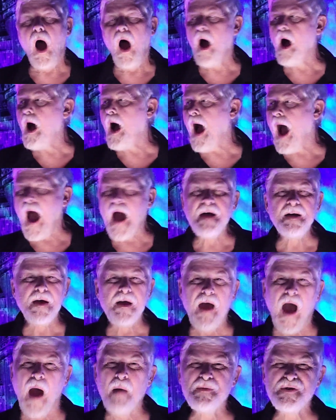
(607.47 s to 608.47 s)
Uh,
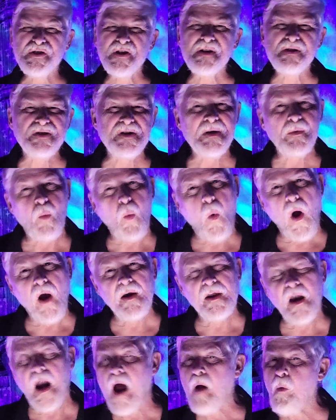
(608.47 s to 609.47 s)
I, I'm
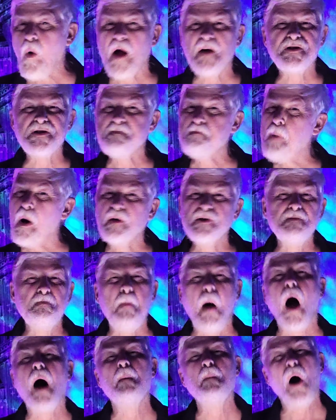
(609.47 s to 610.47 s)
61 and I watch
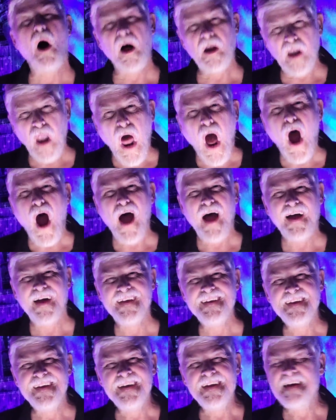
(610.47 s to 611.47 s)
SpongeBob a lot,
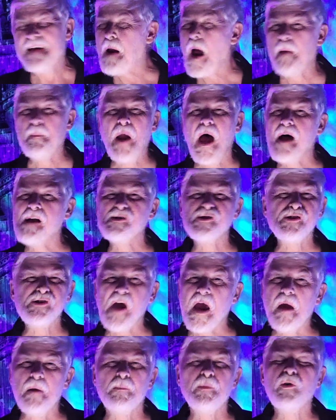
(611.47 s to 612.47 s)
and I'm not
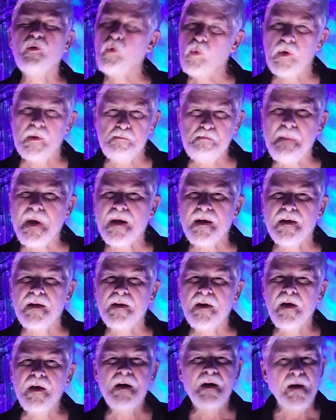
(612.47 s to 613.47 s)
ashamed to admit it
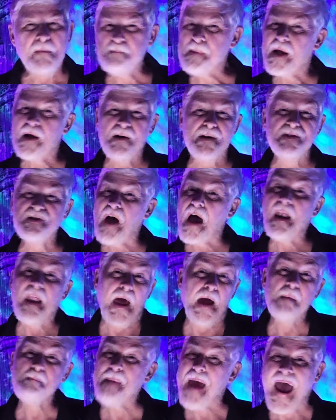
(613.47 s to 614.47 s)
because I
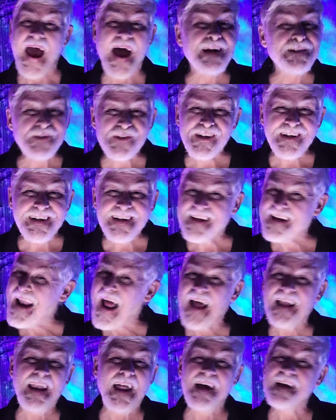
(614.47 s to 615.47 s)
like Patrick and
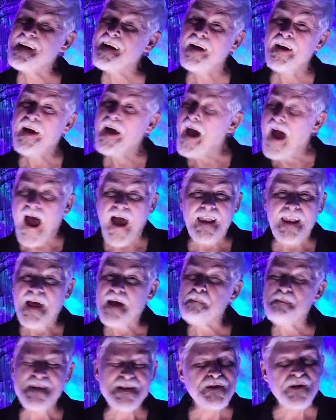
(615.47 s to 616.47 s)
I like I
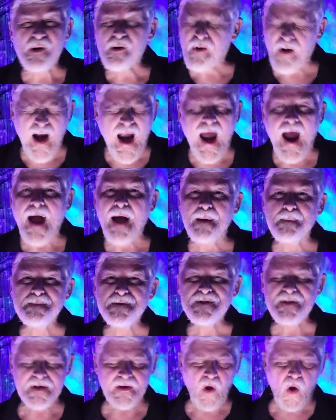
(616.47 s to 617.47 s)
like Mr.
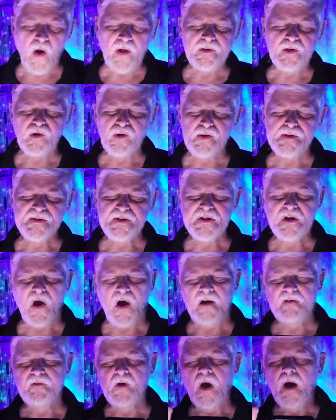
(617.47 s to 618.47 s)
Krabs and all the good
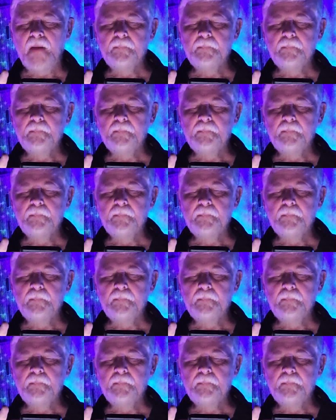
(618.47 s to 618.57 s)
stuff.